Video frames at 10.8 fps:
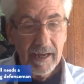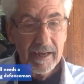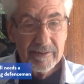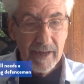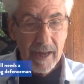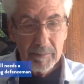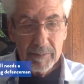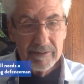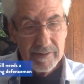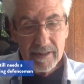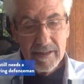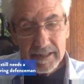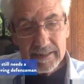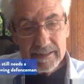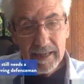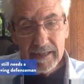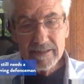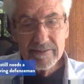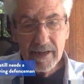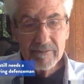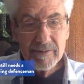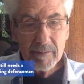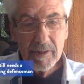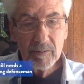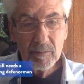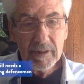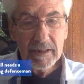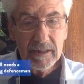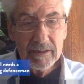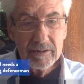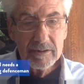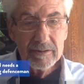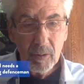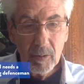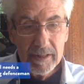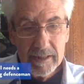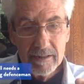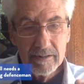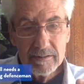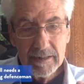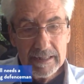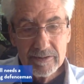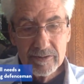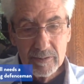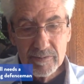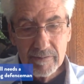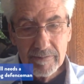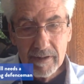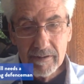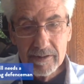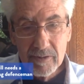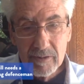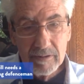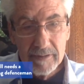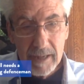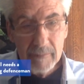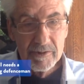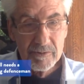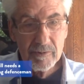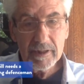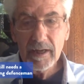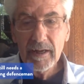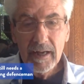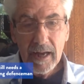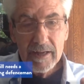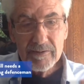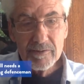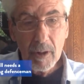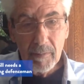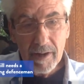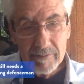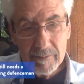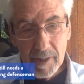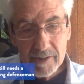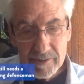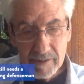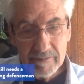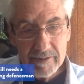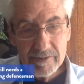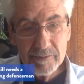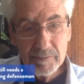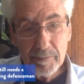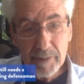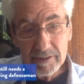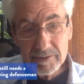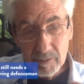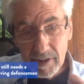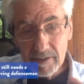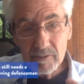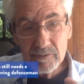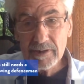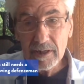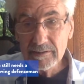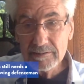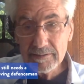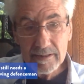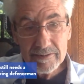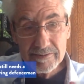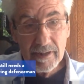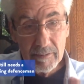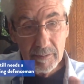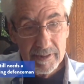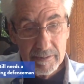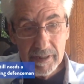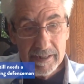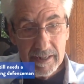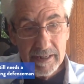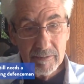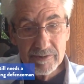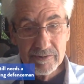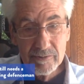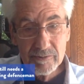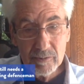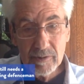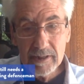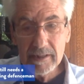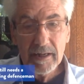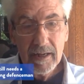examples. So the Canadians have something really good going here in terms of their internal chemistry. And some of it, much of it, is built around those young centermen, beginning with Suzuki.